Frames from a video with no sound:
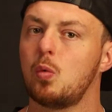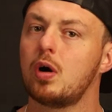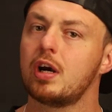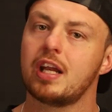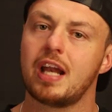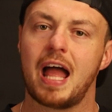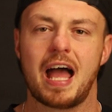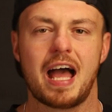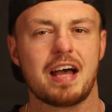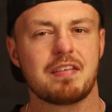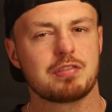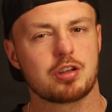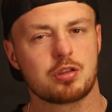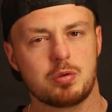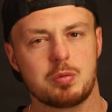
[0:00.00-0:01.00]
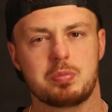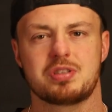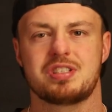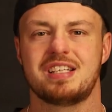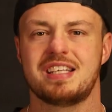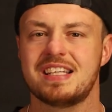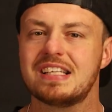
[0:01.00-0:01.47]
a 1.5 to
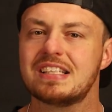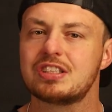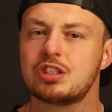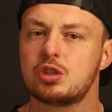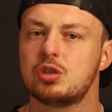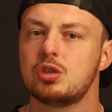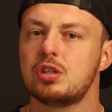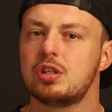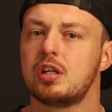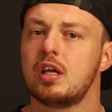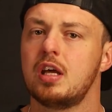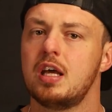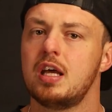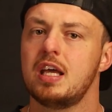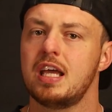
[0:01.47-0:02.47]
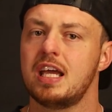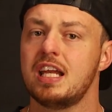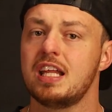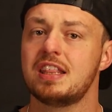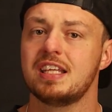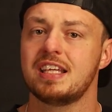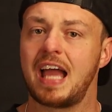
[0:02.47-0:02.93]
3% is good.
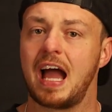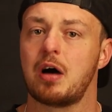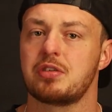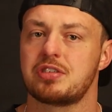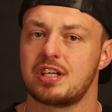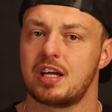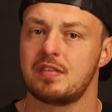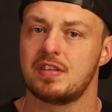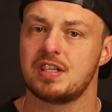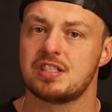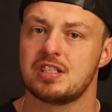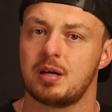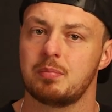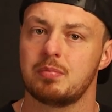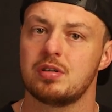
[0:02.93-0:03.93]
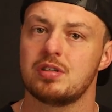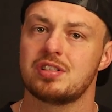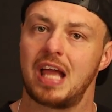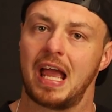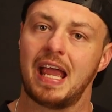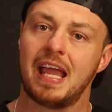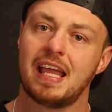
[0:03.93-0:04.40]
Anything outside of these
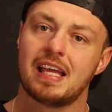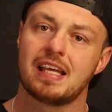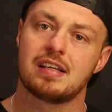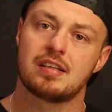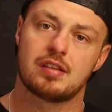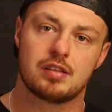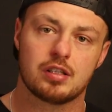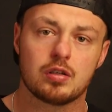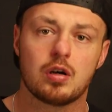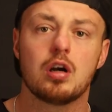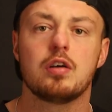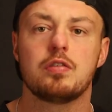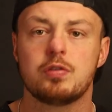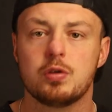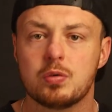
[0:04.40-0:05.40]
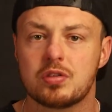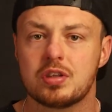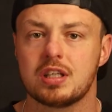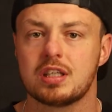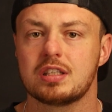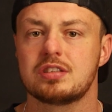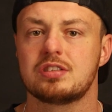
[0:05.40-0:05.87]
numbers, and there are a few
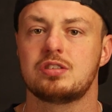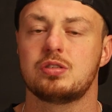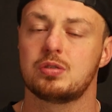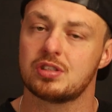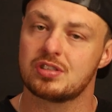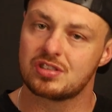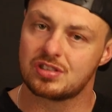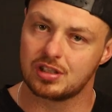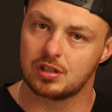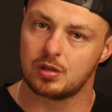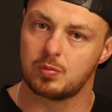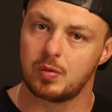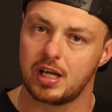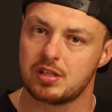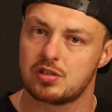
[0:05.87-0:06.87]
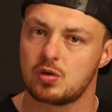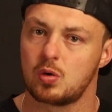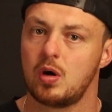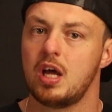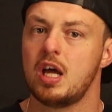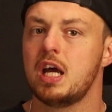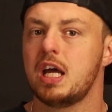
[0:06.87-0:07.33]
things to consider, right?
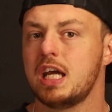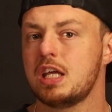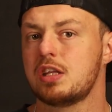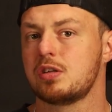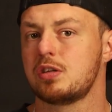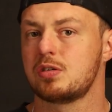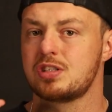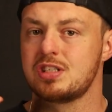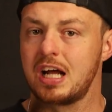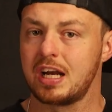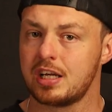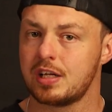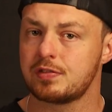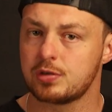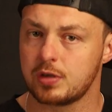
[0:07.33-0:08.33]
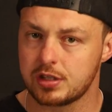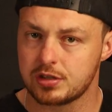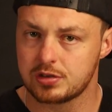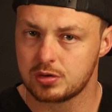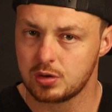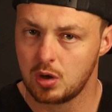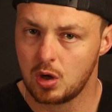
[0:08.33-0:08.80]
So either there's not enough
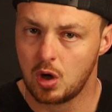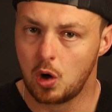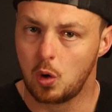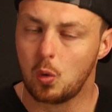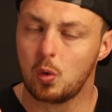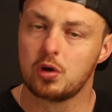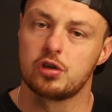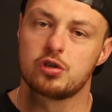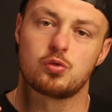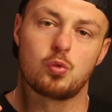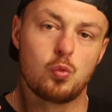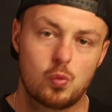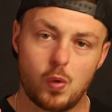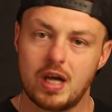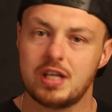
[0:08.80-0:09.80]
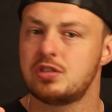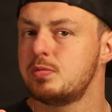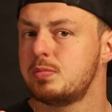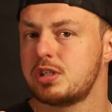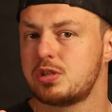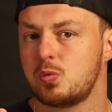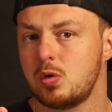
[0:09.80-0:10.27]
trust, or there's way too
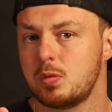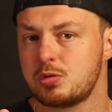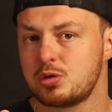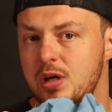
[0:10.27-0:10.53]
much warm